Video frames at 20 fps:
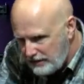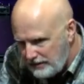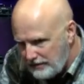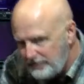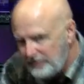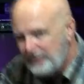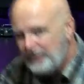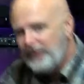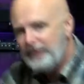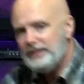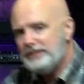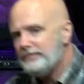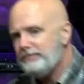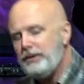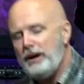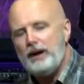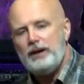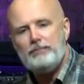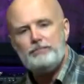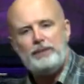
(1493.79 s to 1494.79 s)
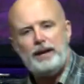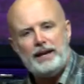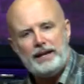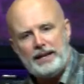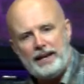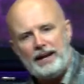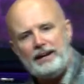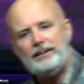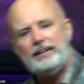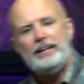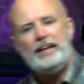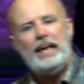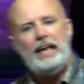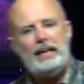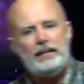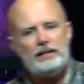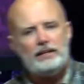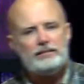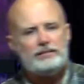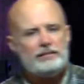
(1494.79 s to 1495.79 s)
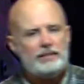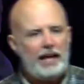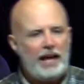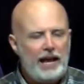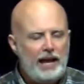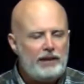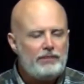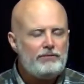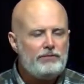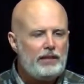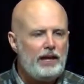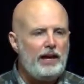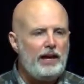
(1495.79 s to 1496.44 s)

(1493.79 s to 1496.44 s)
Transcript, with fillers: you and then pop back out. He doesn't have